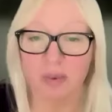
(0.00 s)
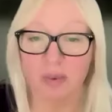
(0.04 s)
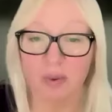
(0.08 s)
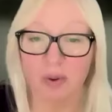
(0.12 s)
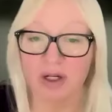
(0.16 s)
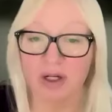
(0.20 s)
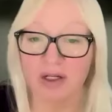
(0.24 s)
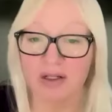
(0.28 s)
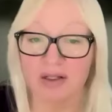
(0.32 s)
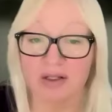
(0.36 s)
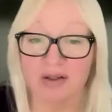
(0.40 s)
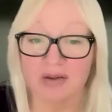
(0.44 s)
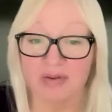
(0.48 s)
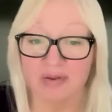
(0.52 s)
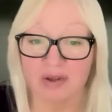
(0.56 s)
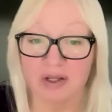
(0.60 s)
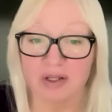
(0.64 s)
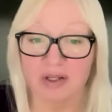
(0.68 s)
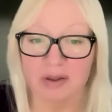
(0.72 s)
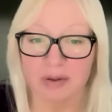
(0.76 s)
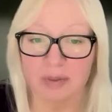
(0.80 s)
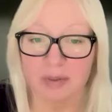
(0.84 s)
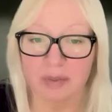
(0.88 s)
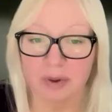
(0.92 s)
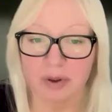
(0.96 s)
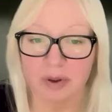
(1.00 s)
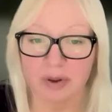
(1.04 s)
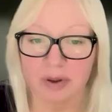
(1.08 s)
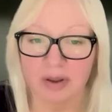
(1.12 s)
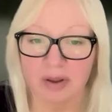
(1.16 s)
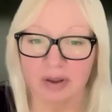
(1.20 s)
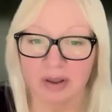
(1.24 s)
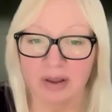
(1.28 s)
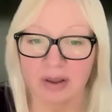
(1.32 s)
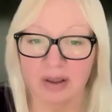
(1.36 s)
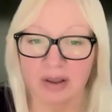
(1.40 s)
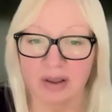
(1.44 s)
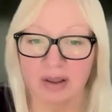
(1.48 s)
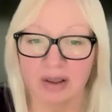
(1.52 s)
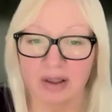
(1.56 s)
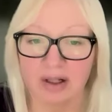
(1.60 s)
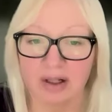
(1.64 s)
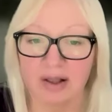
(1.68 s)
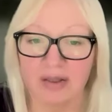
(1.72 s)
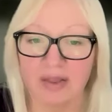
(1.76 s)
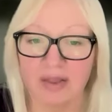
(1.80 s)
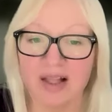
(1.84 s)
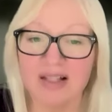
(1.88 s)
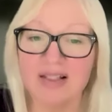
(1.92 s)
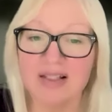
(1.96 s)
what is feasible.
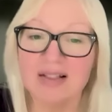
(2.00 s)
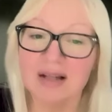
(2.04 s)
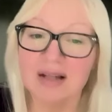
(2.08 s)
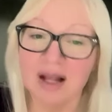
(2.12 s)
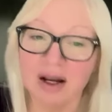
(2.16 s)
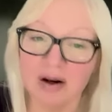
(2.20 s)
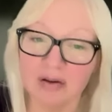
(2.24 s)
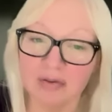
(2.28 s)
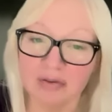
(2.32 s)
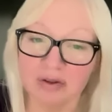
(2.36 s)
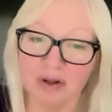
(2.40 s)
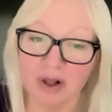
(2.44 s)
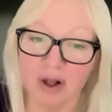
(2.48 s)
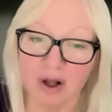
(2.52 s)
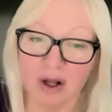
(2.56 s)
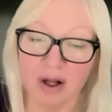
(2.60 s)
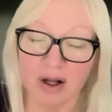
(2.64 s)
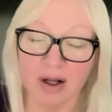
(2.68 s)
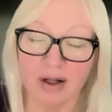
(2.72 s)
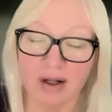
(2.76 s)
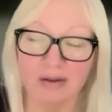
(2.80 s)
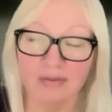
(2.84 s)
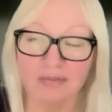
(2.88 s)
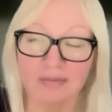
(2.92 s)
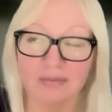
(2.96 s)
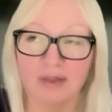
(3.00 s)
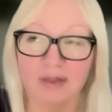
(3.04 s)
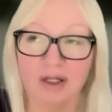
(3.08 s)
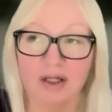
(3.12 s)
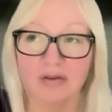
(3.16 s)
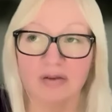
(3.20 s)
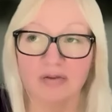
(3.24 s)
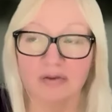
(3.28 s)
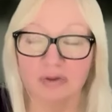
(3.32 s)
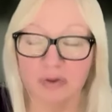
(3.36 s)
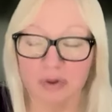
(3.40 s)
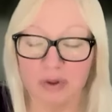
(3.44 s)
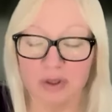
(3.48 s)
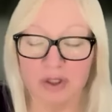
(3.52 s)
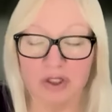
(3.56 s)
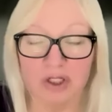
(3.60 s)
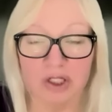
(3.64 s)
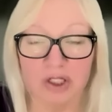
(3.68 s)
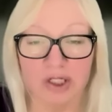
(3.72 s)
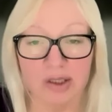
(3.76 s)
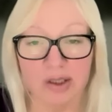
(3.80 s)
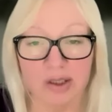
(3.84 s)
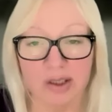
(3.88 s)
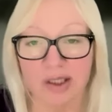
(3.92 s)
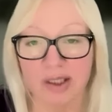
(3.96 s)
That's not a flaw.
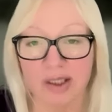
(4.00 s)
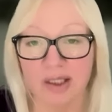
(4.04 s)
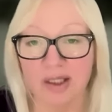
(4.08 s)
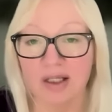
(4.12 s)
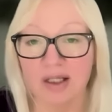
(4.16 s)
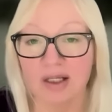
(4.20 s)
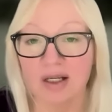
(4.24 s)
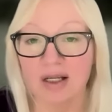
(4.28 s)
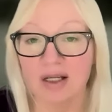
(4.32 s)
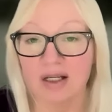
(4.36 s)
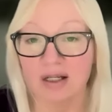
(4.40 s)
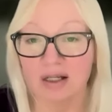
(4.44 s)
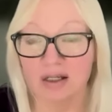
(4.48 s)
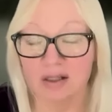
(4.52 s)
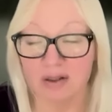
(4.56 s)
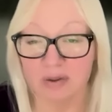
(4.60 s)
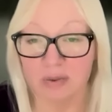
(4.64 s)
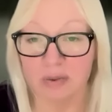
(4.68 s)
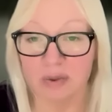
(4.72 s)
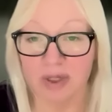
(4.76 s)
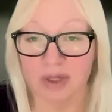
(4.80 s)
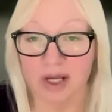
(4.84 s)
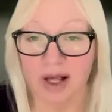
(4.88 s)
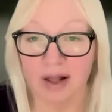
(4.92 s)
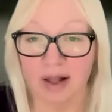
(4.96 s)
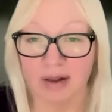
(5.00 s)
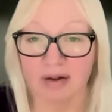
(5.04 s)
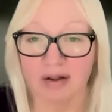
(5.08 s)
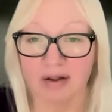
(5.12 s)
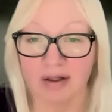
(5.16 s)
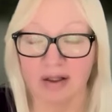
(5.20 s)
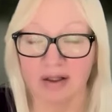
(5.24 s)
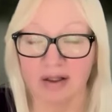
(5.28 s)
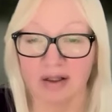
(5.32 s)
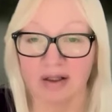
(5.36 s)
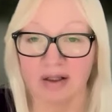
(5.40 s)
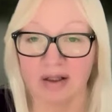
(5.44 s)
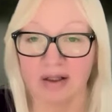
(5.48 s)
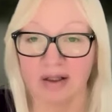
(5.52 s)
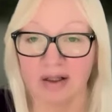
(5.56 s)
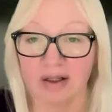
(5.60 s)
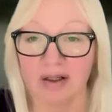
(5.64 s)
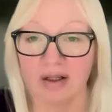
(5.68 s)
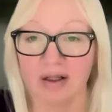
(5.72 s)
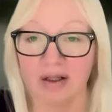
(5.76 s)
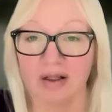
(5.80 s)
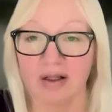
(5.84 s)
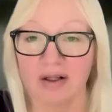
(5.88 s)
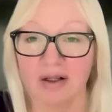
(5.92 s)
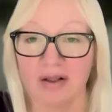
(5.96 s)
Unfortunately, it is a reality.
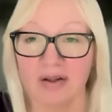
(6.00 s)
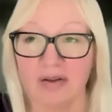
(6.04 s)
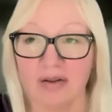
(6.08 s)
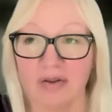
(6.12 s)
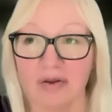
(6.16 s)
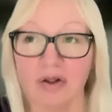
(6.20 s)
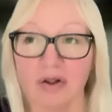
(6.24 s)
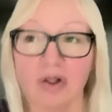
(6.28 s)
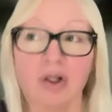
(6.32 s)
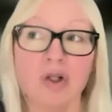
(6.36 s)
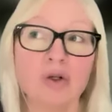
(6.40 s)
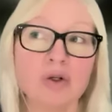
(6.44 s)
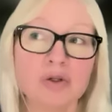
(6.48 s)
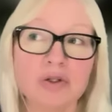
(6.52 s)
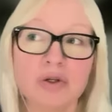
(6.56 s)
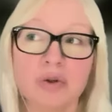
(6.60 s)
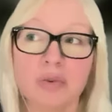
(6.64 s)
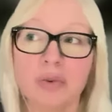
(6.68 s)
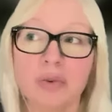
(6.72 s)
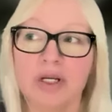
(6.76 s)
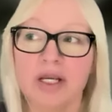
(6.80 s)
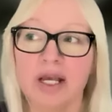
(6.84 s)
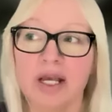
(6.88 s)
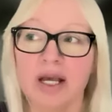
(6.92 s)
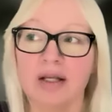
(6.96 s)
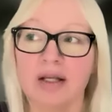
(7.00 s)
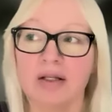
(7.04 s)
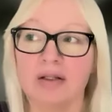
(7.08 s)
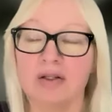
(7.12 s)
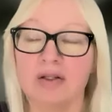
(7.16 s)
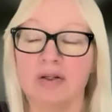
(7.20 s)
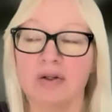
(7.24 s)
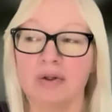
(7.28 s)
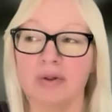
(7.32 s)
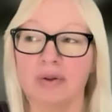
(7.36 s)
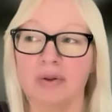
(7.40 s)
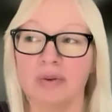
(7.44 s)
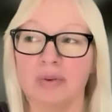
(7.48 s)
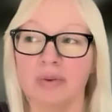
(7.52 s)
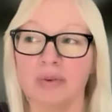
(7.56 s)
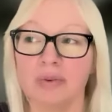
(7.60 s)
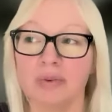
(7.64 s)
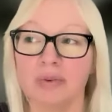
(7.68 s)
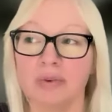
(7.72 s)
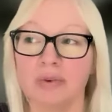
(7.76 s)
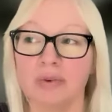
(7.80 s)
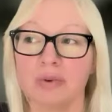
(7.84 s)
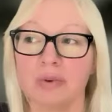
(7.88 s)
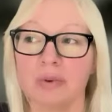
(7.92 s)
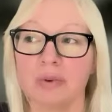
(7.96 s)
The closer we get to
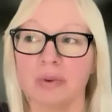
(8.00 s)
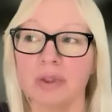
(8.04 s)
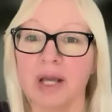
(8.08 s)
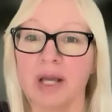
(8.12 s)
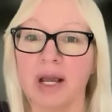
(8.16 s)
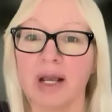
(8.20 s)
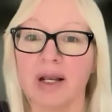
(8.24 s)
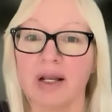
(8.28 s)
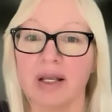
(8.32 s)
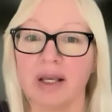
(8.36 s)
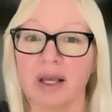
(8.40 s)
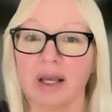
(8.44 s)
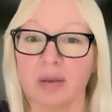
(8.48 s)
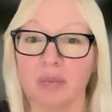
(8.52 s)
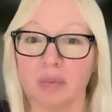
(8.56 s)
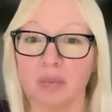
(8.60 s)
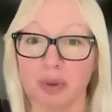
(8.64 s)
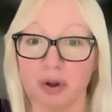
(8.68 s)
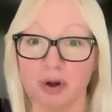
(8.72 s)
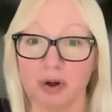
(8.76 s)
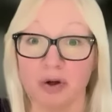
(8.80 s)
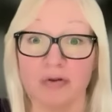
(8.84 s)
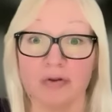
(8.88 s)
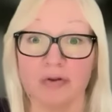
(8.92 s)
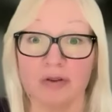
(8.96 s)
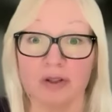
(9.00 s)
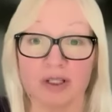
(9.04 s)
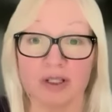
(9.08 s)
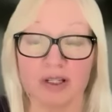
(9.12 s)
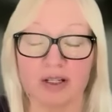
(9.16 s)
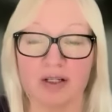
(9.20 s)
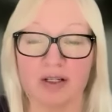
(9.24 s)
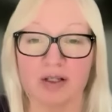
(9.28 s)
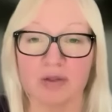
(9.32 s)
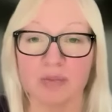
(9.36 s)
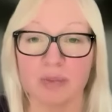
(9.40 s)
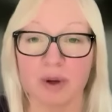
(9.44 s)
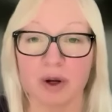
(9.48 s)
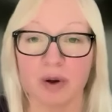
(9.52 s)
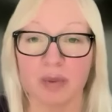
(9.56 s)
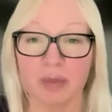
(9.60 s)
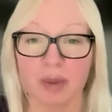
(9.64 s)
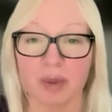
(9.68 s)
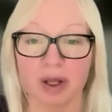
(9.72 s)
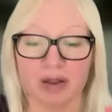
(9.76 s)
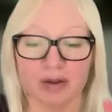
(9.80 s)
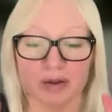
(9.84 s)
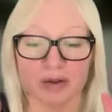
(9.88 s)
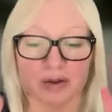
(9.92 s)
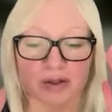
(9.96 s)
creating a perfect
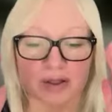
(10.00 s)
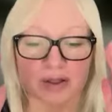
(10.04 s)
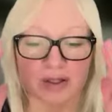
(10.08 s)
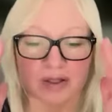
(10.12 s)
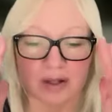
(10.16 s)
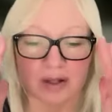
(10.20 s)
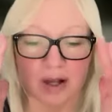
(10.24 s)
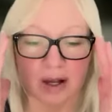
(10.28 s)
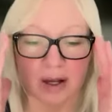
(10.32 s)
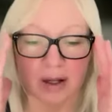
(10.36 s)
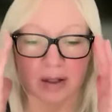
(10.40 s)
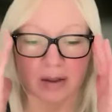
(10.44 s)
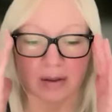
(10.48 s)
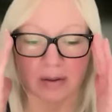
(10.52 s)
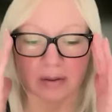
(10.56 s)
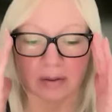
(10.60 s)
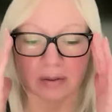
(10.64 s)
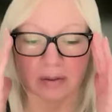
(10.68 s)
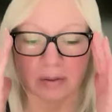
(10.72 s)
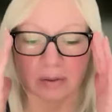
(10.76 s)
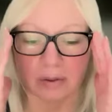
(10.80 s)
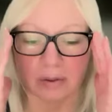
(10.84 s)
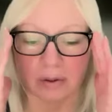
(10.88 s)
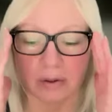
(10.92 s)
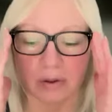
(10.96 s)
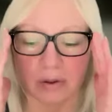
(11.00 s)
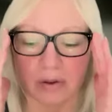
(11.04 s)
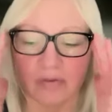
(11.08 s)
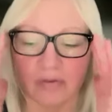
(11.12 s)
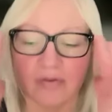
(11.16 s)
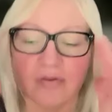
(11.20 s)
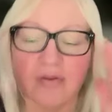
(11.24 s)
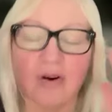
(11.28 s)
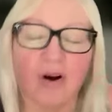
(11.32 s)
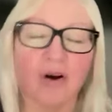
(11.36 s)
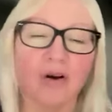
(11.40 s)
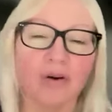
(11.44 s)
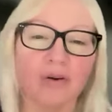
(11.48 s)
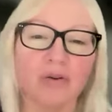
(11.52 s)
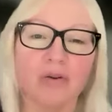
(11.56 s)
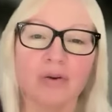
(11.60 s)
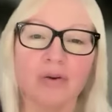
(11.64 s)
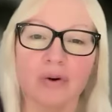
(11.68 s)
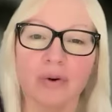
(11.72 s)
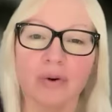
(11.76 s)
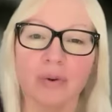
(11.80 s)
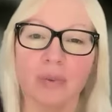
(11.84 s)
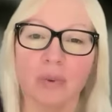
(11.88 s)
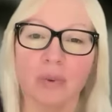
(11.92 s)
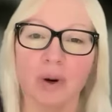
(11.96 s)
experimental design, the farther
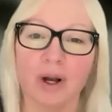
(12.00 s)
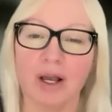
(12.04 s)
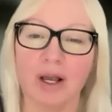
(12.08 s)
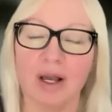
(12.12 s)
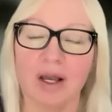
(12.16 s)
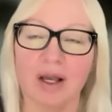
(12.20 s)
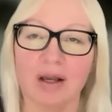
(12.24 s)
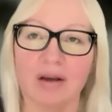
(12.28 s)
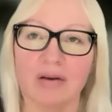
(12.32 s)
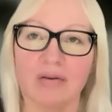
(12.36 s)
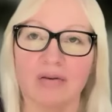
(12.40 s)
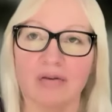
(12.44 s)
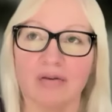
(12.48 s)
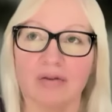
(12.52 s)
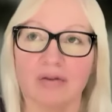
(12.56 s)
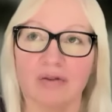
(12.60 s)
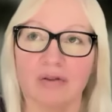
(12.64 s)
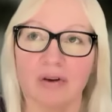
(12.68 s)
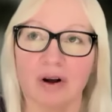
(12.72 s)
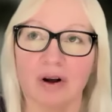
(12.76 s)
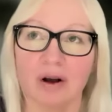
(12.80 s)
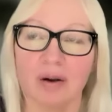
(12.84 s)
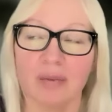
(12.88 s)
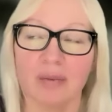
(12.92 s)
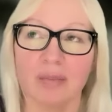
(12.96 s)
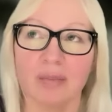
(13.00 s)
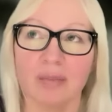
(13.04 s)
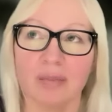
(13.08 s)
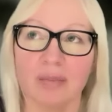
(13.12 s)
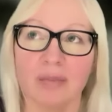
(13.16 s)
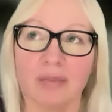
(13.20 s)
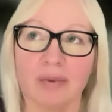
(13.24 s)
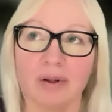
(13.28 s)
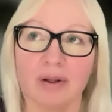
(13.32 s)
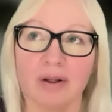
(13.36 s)
away from